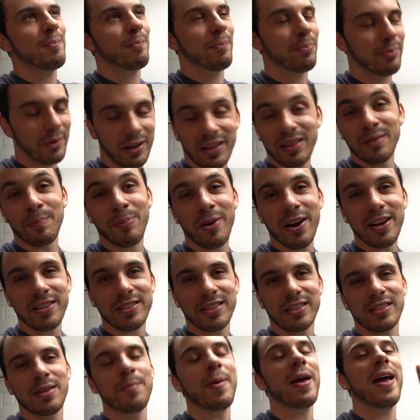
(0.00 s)
bleed the brake
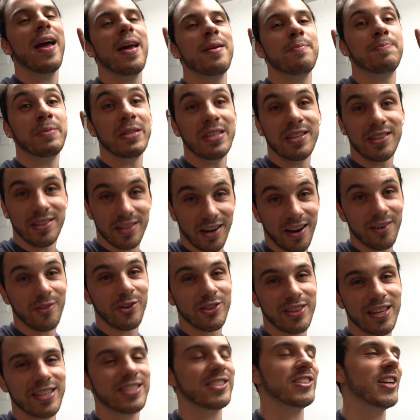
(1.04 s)
system, and be done
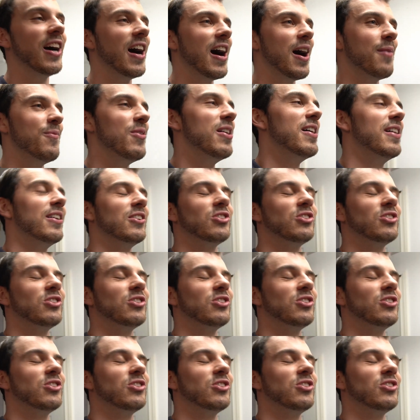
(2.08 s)
with this job.